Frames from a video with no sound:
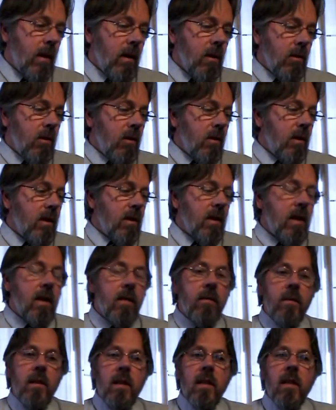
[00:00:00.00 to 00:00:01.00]
So this
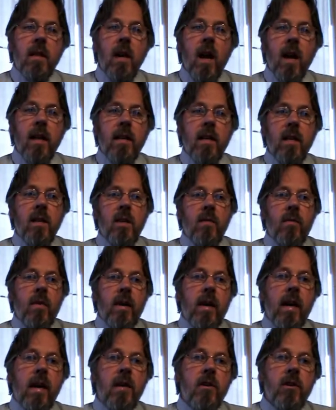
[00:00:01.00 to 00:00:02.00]
gives us
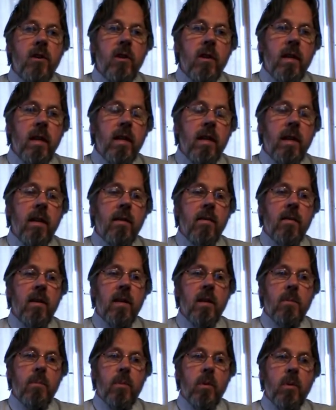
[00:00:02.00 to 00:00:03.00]
identification, it gives
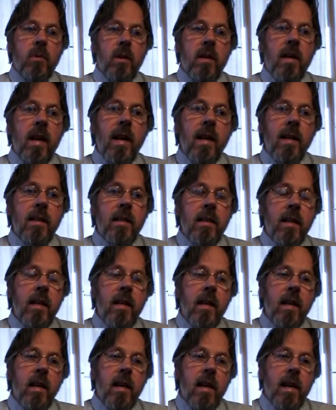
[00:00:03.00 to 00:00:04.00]
us
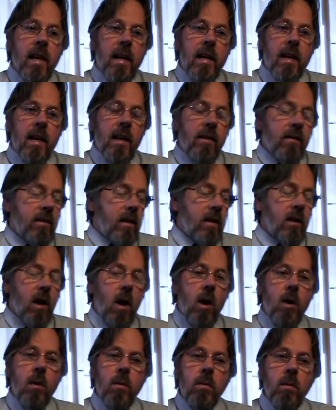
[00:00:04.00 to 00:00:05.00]
personality, it gives us
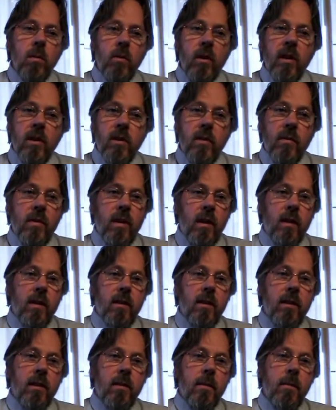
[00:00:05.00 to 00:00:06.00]
a whole range of
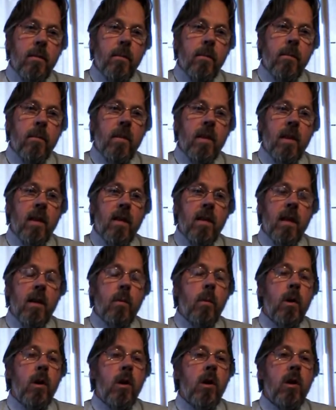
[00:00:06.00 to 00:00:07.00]
things
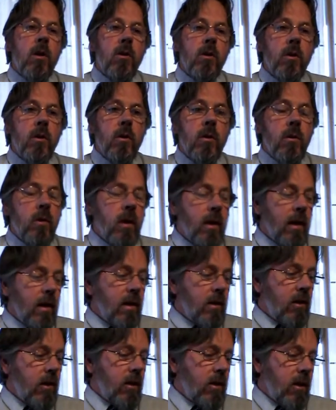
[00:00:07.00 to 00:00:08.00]
that we learn through
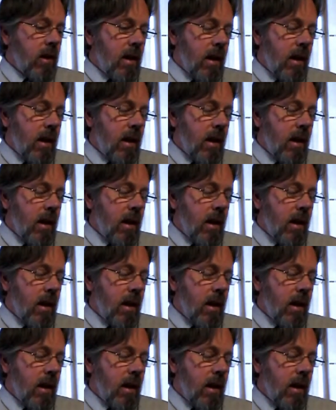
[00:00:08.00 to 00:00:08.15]
just the